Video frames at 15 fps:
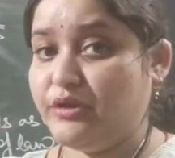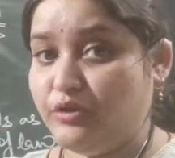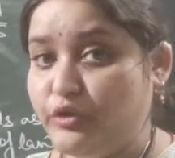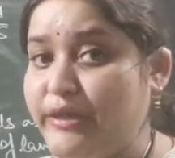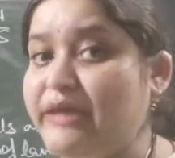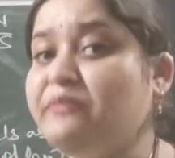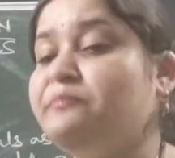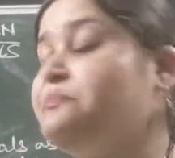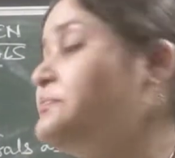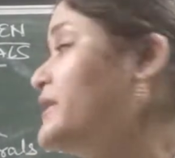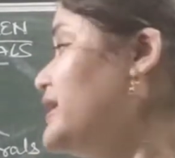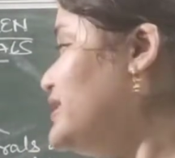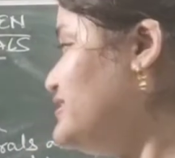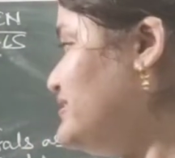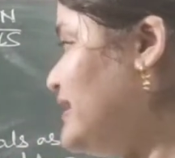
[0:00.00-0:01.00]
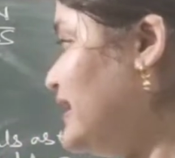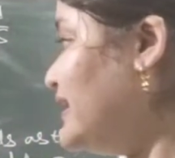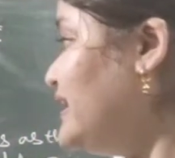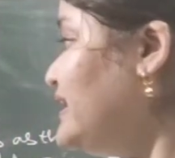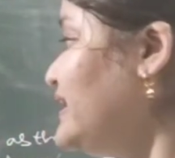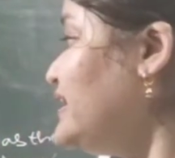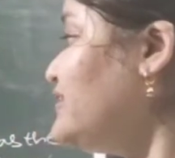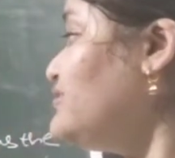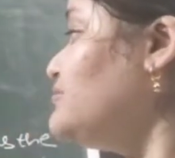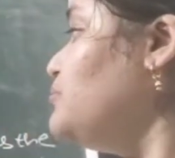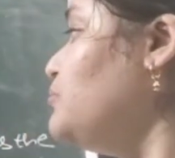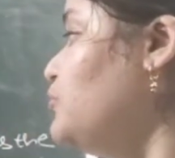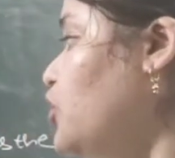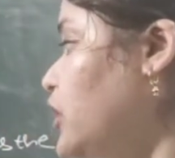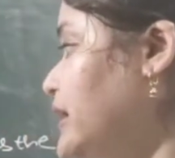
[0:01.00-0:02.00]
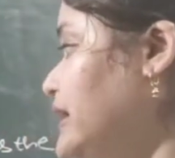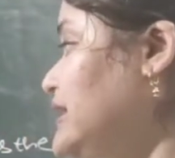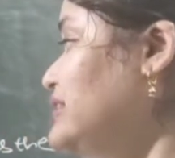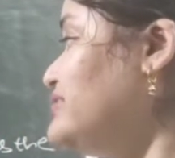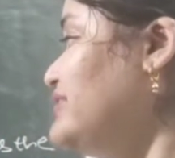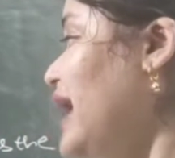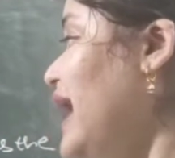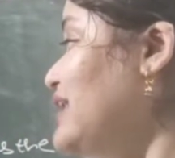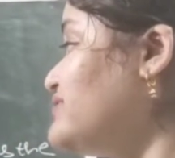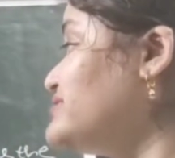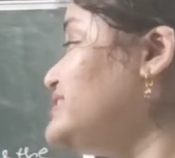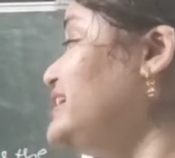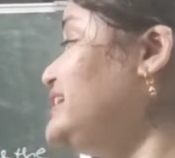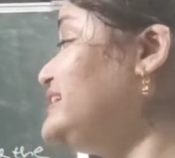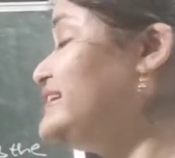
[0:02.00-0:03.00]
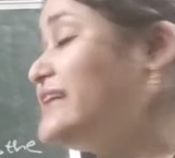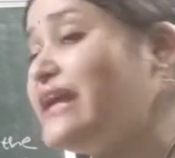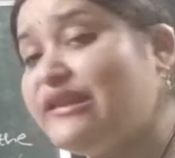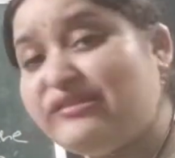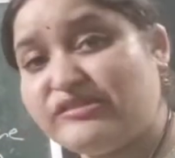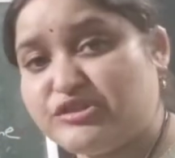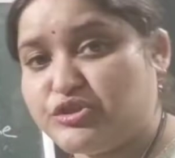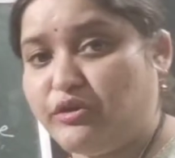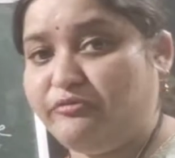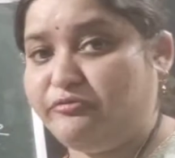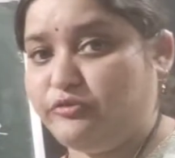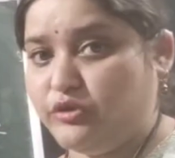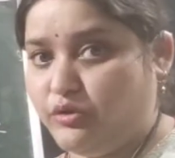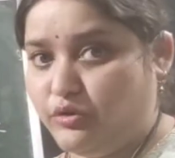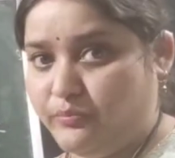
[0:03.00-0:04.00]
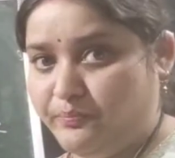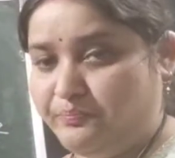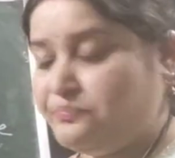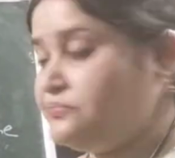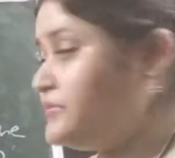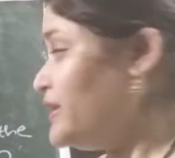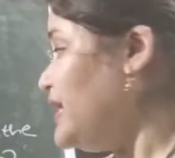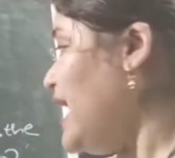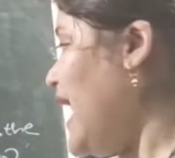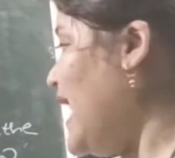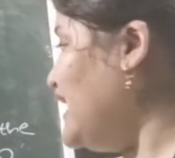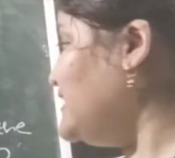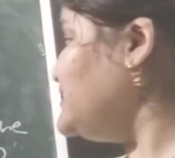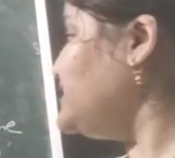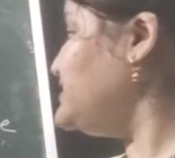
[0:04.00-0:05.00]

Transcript: Okay? Second is morals as the test of law. And the